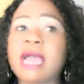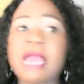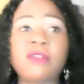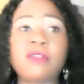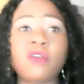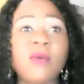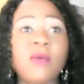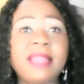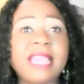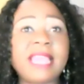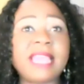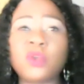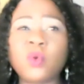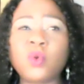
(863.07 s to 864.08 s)
I don't know what they
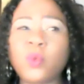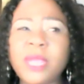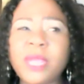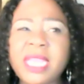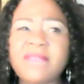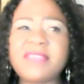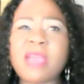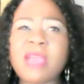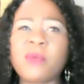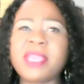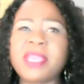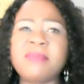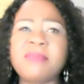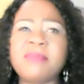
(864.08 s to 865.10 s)
are doing, if they are
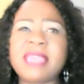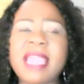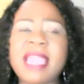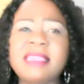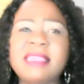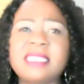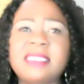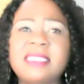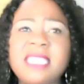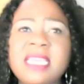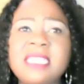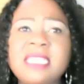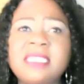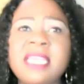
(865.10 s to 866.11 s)
working behind the
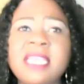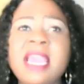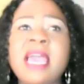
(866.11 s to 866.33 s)
scenes.